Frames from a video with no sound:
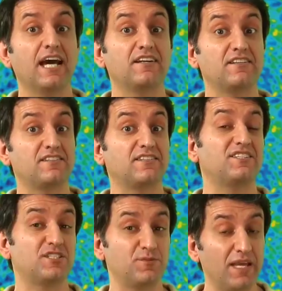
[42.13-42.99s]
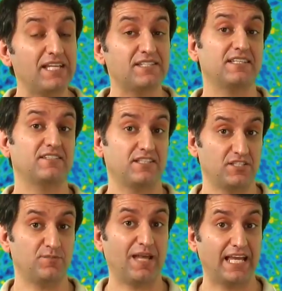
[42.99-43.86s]
and it is this space that's
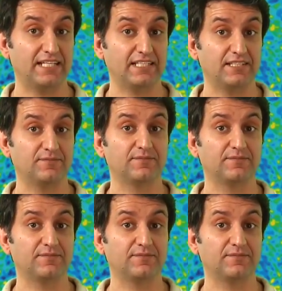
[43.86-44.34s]
expanding.